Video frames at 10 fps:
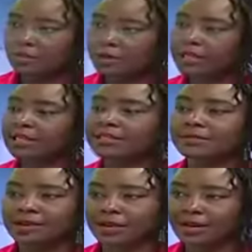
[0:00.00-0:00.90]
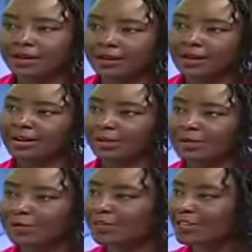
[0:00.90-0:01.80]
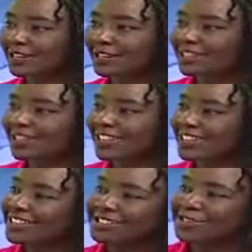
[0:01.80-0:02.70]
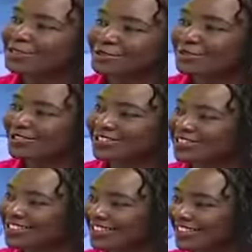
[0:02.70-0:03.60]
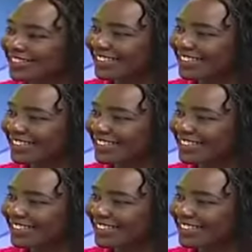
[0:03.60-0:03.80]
into palliative care and hospice care? Dr. Ali, I can see you shaking